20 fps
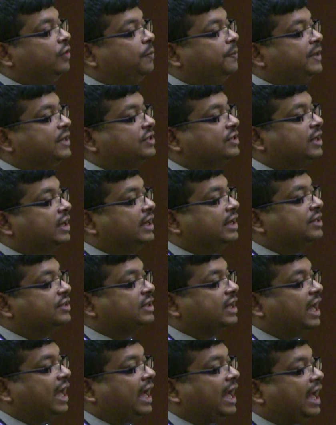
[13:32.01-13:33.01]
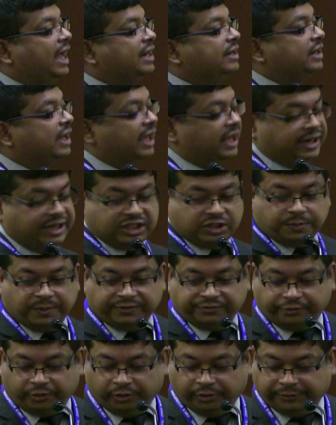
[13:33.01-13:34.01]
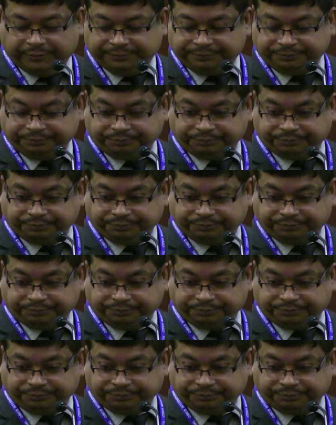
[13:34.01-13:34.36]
VP6, and NSP4.